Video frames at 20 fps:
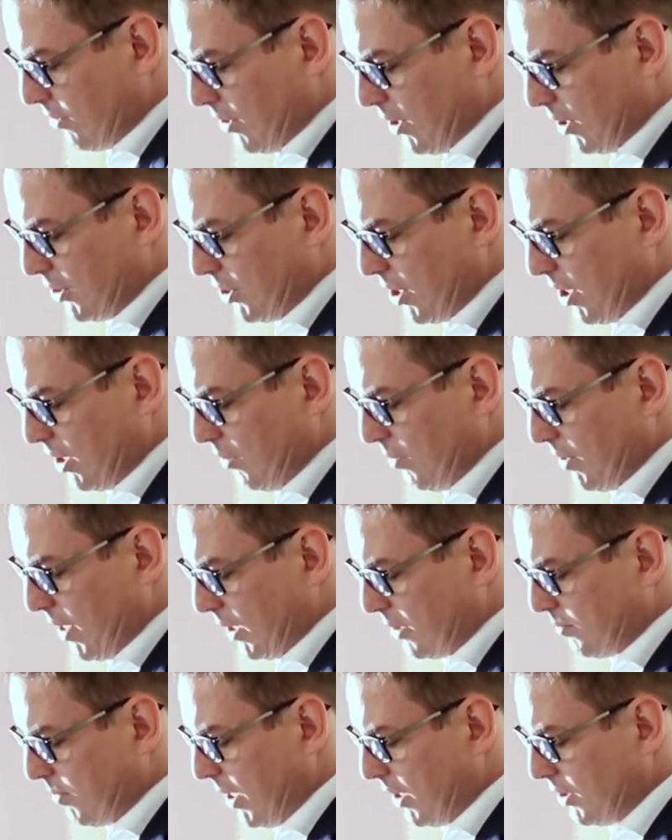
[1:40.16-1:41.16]
on our journey with
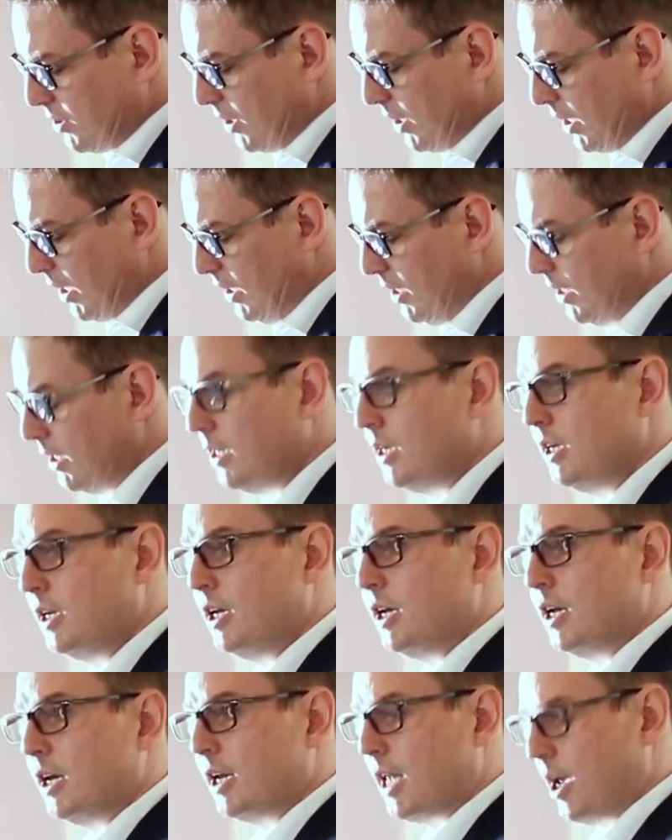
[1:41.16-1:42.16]
Exponential-e
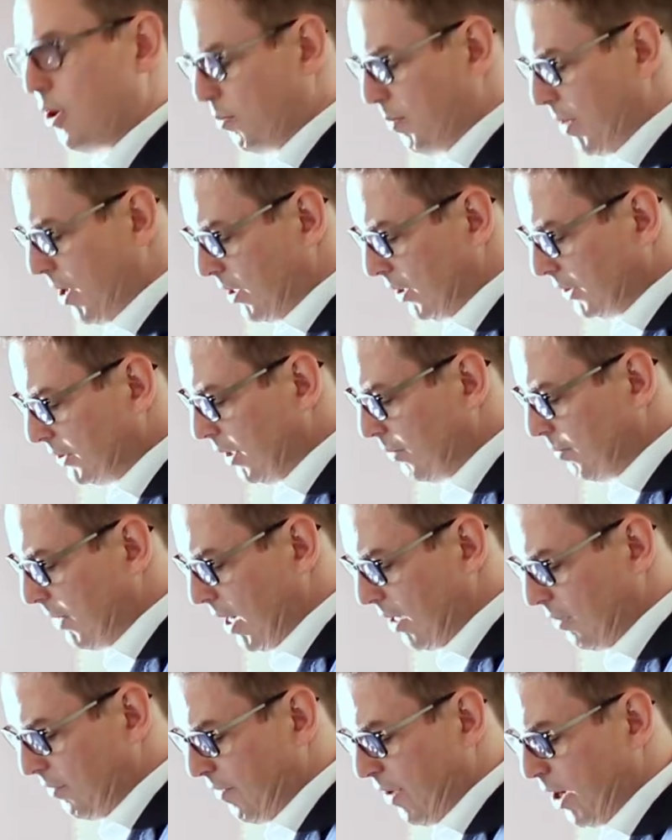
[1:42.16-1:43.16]
and how a partnership
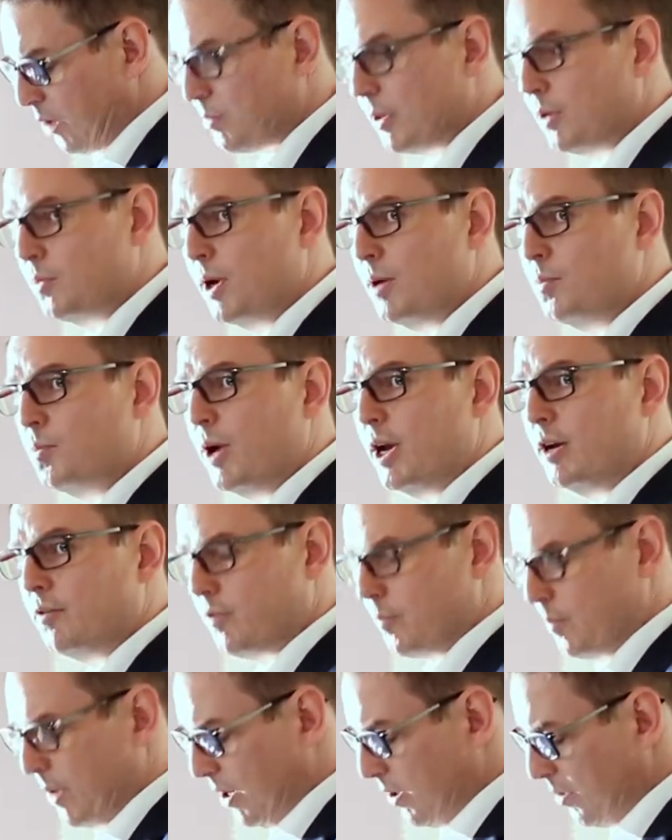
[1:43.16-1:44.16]
can in fact be win-win
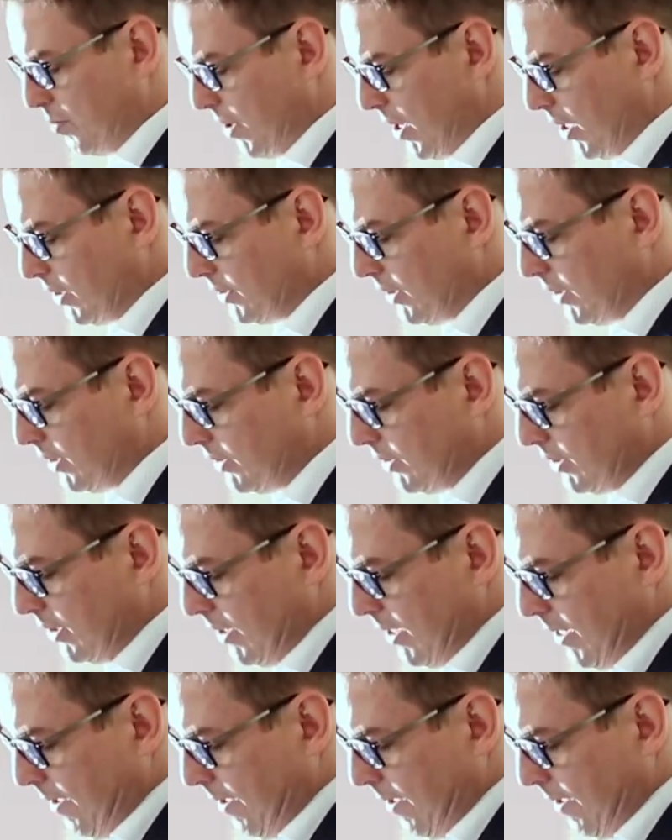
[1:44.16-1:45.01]
for both parties